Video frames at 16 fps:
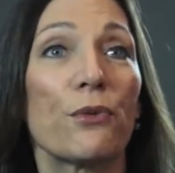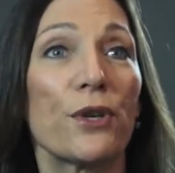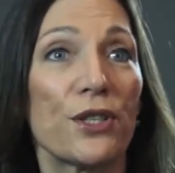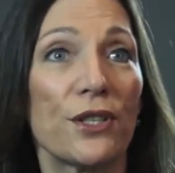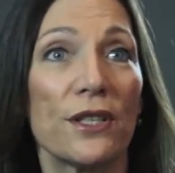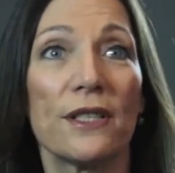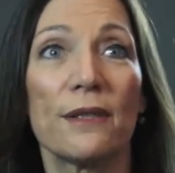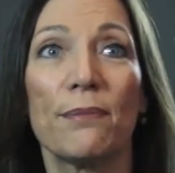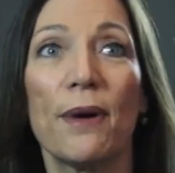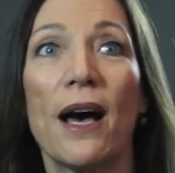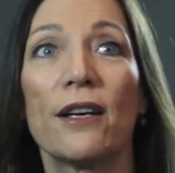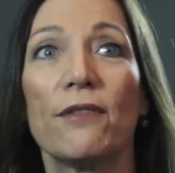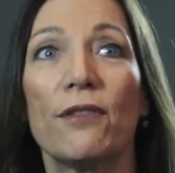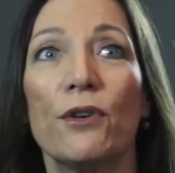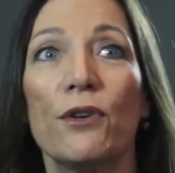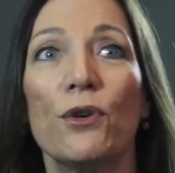which is part
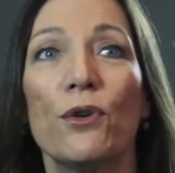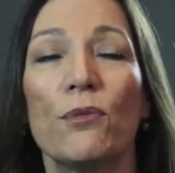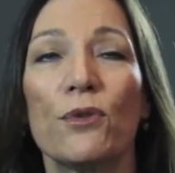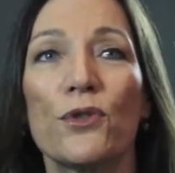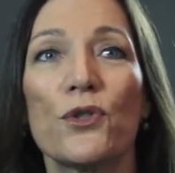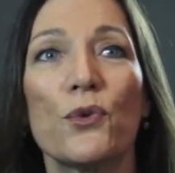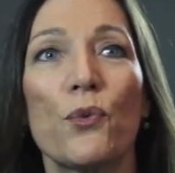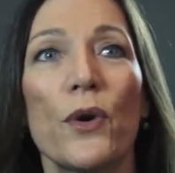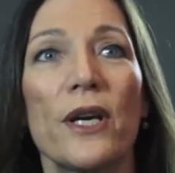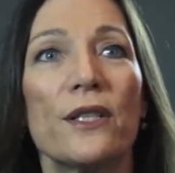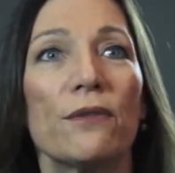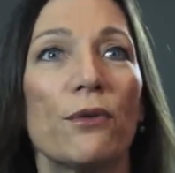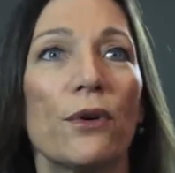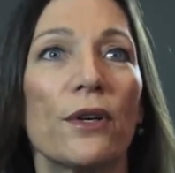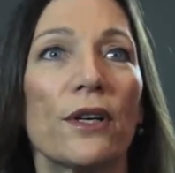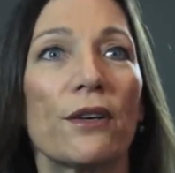of a normal suite
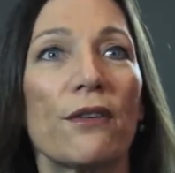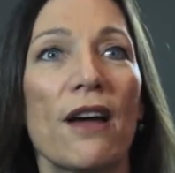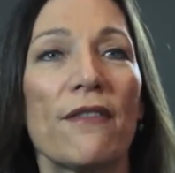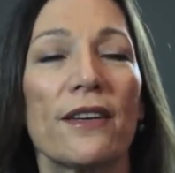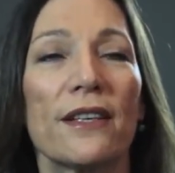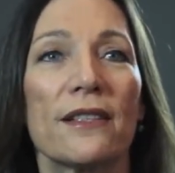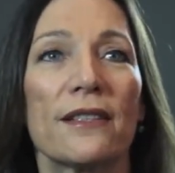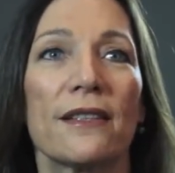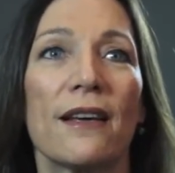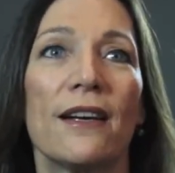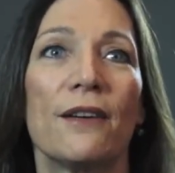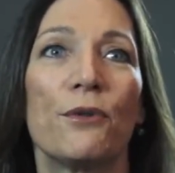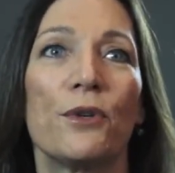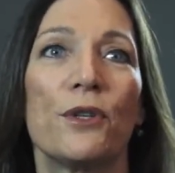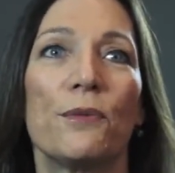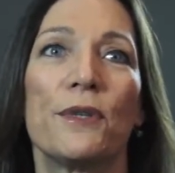of what a graphic
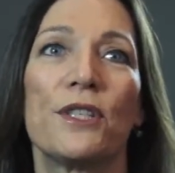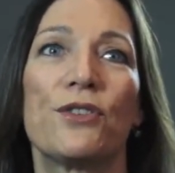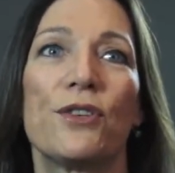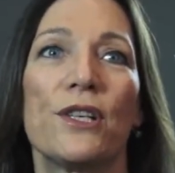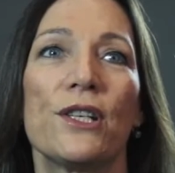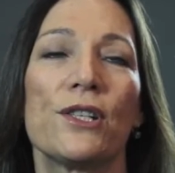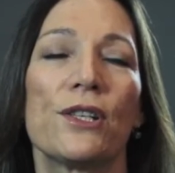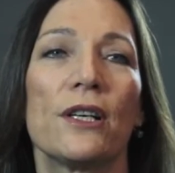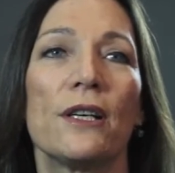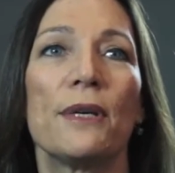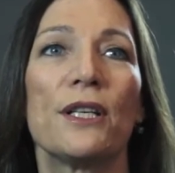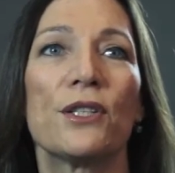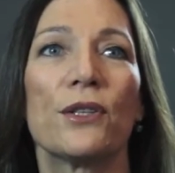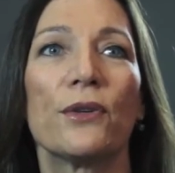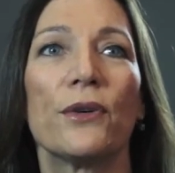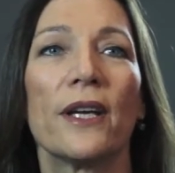designer would traditionally be
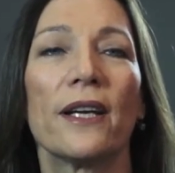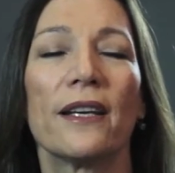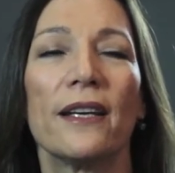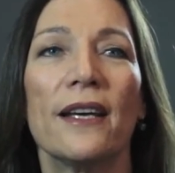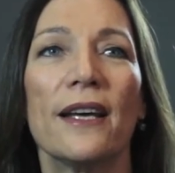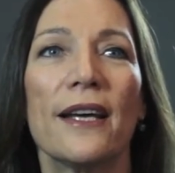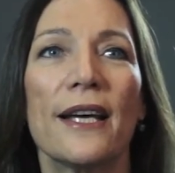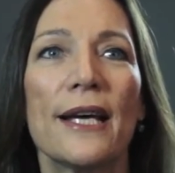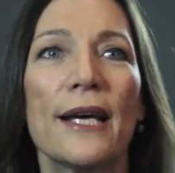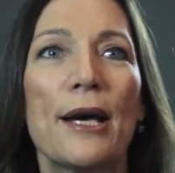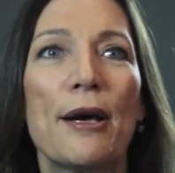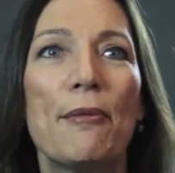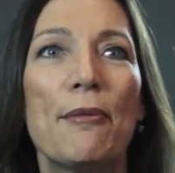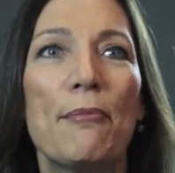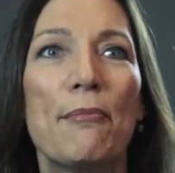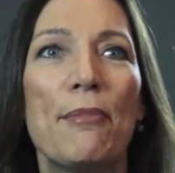doing.
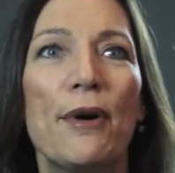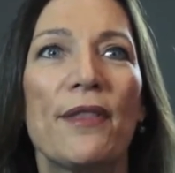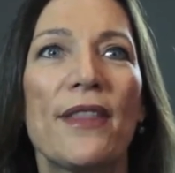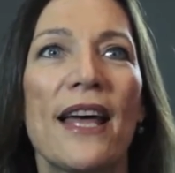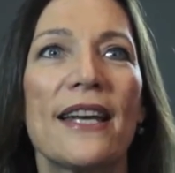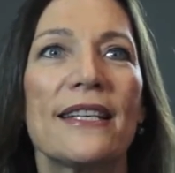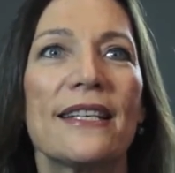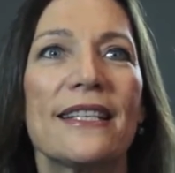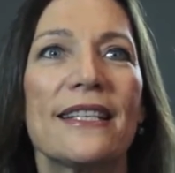But that